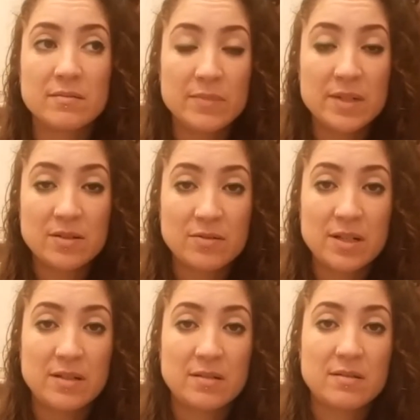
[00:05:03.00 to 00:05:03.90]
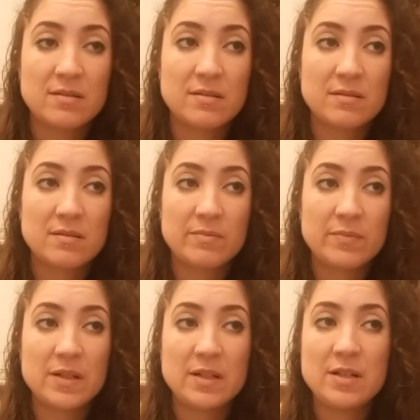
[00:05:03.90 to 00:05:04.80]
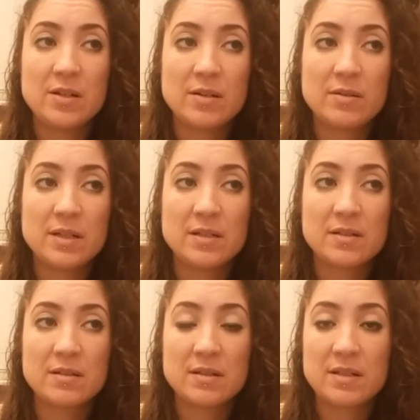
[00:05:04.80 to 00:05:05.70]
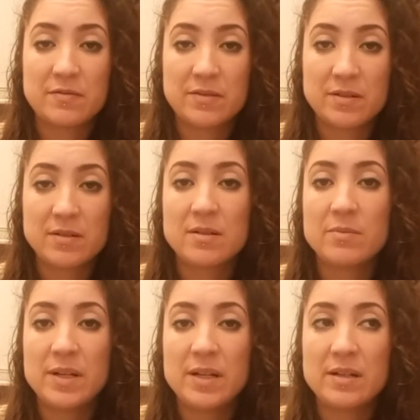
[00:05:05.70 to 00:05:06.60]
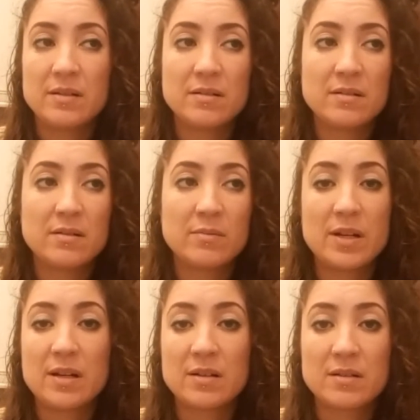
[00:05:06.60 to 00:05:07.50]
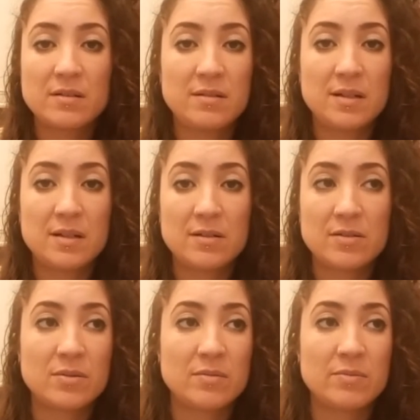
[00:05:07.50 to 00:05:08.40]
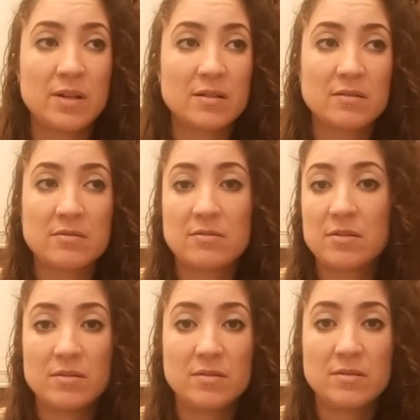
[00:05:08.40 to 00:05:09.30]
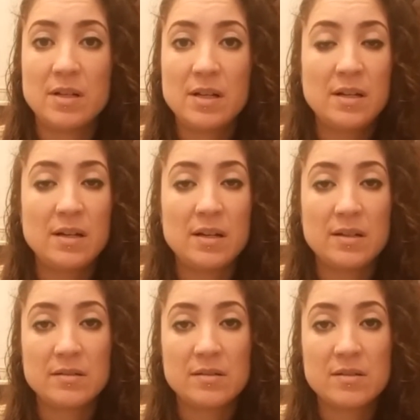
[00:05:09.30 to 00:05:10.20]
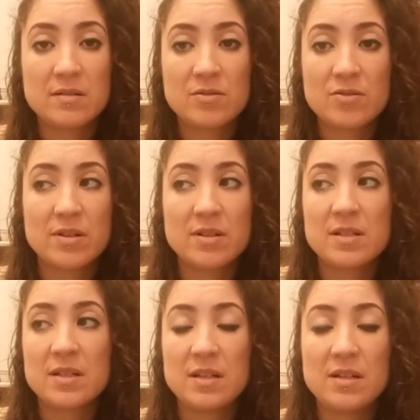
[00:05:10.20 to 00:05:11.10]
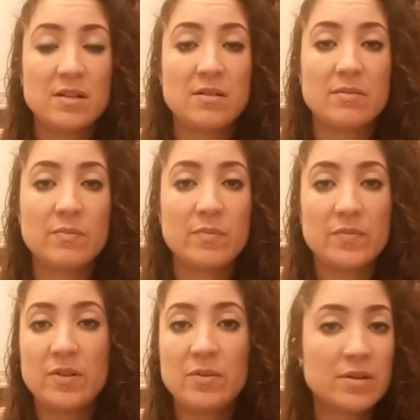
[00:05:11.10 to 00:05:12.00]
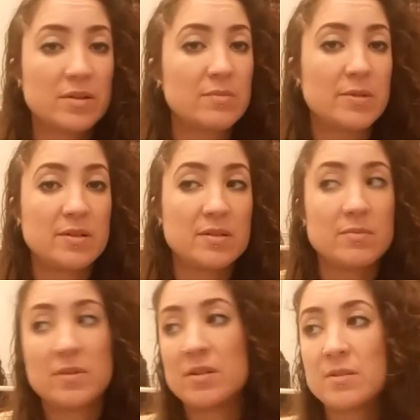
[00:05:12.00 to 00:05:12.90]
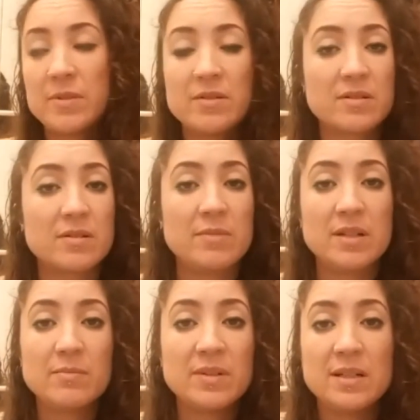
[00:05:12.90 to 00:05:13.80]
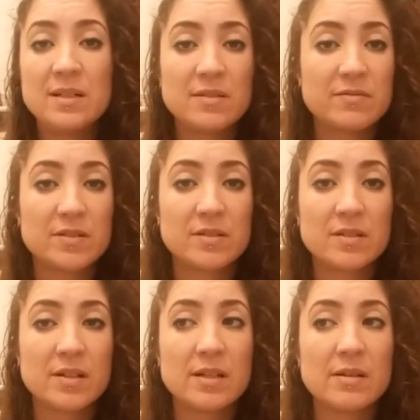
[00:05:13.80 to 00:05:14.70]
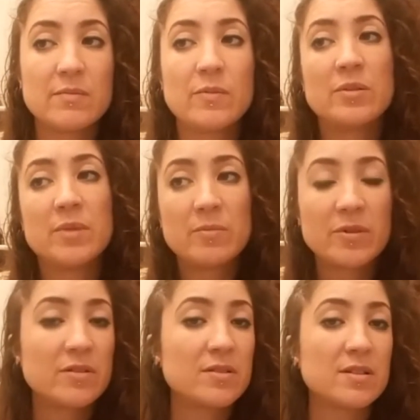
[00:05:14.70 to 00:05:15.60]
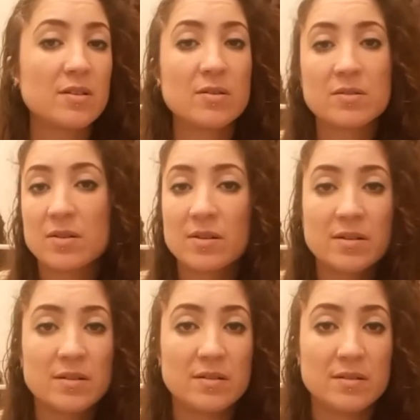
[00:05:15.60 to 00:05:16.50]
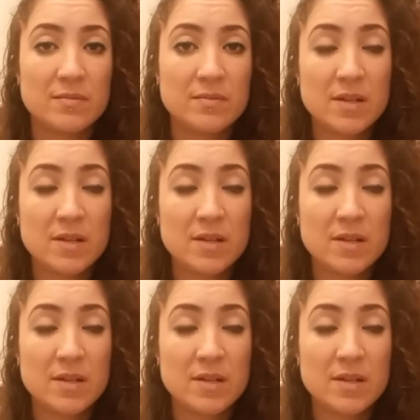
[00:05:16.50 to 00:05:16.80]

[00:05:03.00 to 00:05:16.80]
mixed race, it's different to being a black lad or a black girl, and trying to, your experience and my experience are going to be completely different. Like, one of my brothers is a lot darker than